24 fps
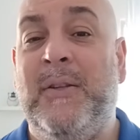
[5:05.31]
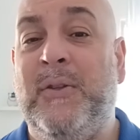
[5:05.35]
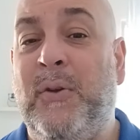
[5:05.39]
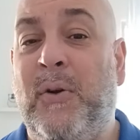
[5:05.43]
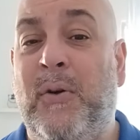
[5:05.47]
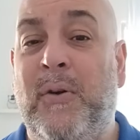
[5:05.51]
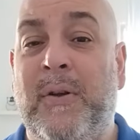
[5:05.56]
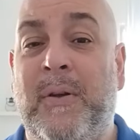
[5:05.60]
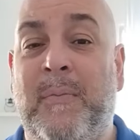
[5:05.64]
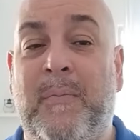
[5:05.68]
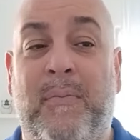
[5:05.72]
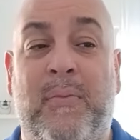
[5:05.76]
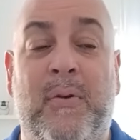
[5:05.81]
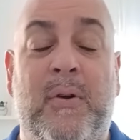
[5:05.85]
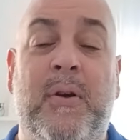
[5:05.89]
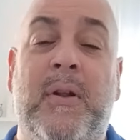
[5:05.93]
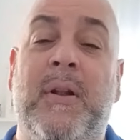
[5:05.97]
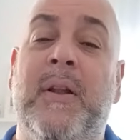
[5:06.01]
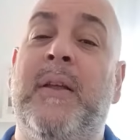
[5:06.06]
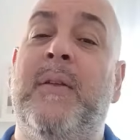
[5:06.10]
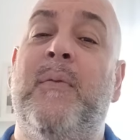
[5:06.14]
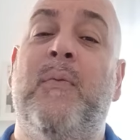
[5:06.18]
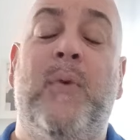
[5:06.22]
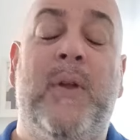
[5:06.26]
a dog in
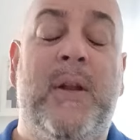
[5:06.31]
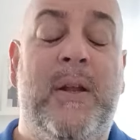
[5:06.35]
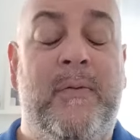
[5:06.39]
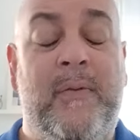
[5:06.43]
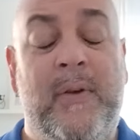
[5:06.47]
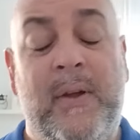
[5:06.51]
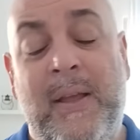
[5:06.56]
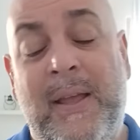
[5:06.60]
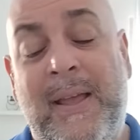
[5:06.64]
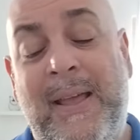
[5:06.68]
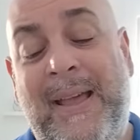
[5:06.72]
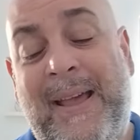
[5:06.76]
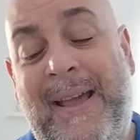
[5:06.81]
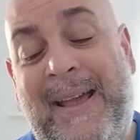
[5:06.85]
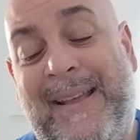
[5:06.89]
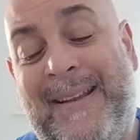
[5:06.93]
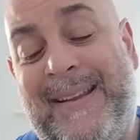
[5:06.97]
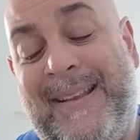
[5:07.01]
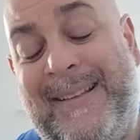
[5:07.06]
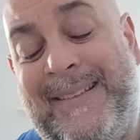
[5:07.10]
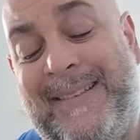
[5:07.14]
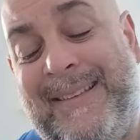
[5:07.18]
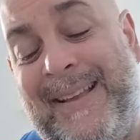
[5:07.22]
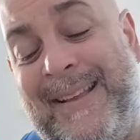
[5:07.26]
Brooklyn, whatever. And
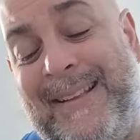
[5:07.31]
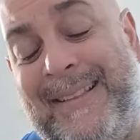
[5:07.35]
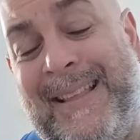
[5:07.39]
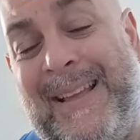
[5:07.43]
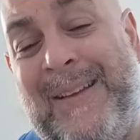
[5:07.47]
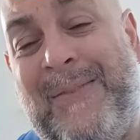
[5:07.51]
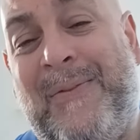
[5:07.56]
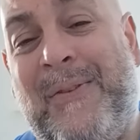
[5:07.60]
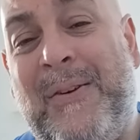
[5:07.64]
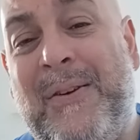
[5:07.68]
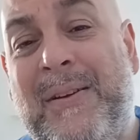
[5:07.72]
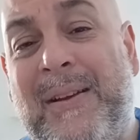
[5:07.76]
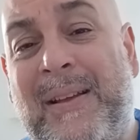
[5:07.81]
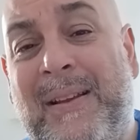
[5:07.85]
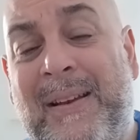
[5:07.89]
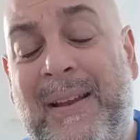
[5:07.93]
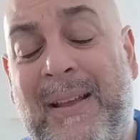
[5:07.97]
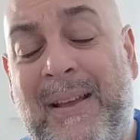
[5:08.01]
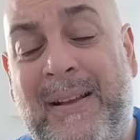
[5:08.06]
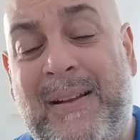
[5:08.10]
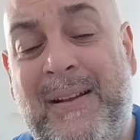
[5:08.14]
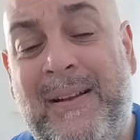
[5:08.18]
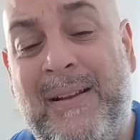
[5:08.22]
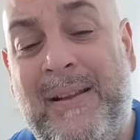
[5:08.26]
they take that fucking
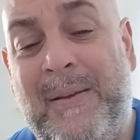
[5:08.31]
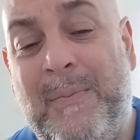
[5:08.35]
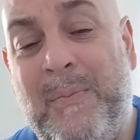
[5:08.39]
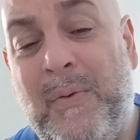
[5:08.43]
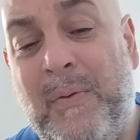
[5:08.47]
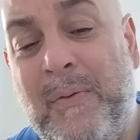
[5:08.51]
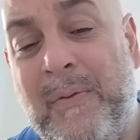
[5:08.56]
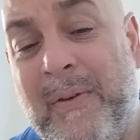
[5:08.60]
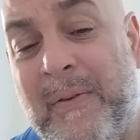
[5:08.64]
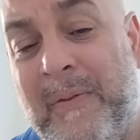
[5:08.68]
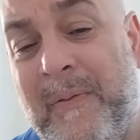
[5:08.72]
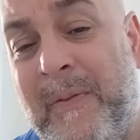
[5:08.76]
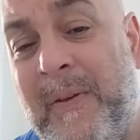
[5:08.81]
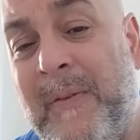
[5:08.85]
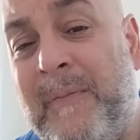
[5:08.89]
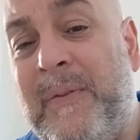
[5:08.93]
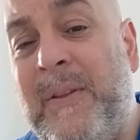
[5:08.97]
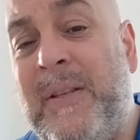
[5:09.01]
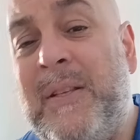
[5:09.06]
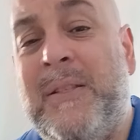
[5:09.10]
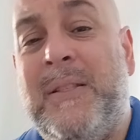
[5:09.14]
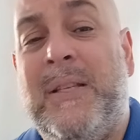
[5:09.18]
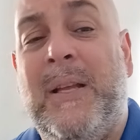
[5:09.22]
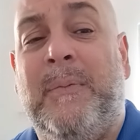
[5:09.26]
line and they move it
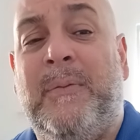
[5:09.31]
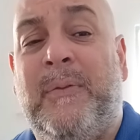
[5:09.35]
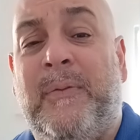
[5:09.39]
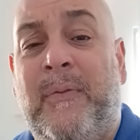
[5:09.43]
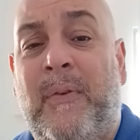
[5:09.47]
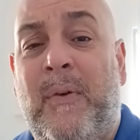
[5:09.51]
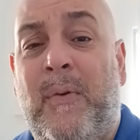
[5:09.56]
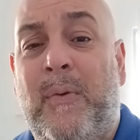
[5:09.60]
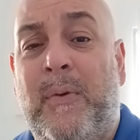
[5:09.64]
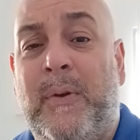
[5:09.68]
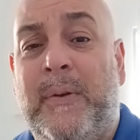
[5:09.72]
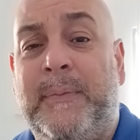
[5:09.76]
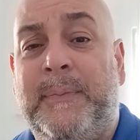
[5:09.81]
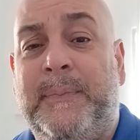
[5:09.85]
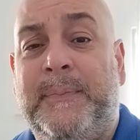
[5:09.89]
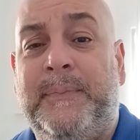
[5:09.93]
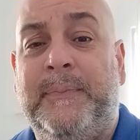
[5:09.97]
50 steps forward.